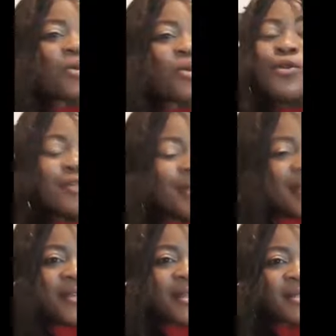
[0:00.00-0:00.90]
or you leave
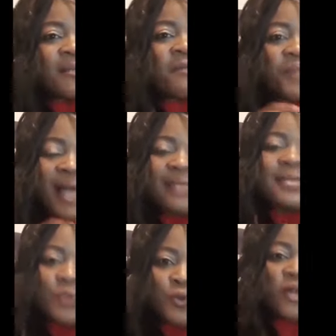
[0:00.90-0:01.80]
it. That
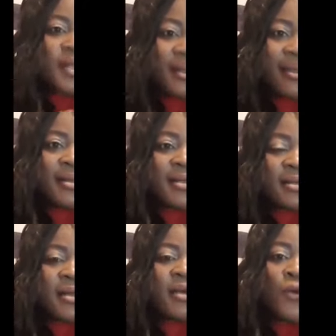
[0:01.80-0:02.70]
is what it is.
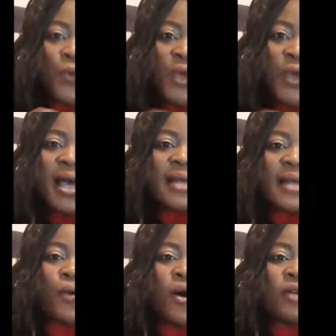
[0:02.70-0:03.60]
We are the
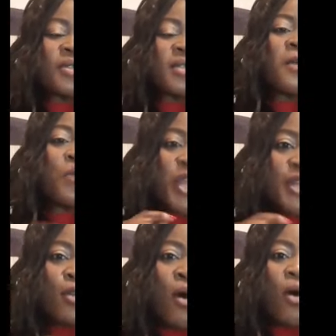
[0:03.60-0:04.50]
ones. We
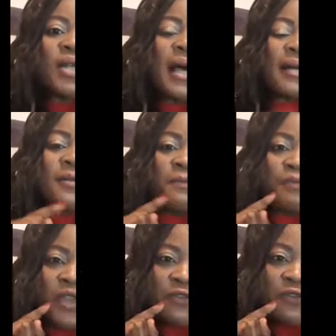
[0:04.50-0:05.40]
know that
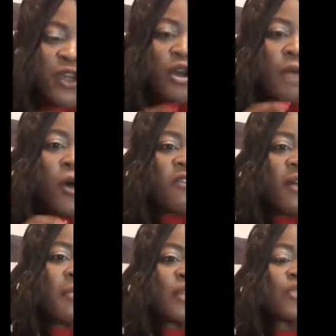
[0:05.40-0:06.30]
the freedom of
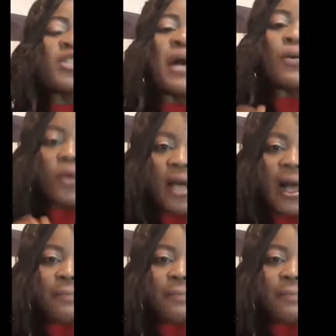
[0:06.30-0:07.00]
Ambazonia will come,